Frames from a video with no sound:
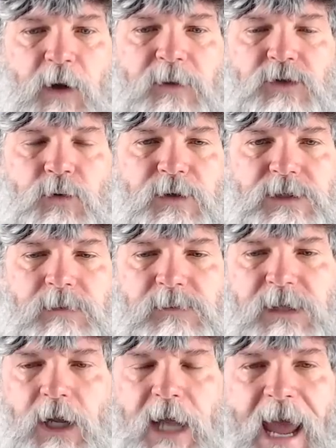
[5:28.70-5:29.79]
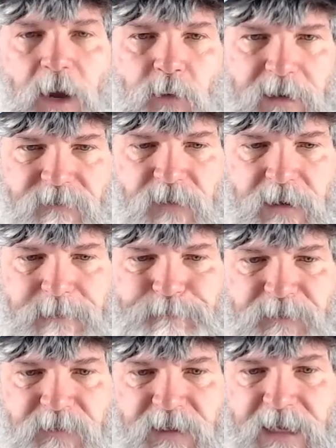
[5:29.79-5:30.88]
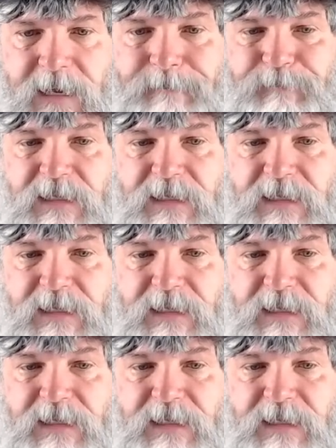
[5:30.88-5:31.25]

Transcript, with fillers: of Tourism's equity fund. Yeah.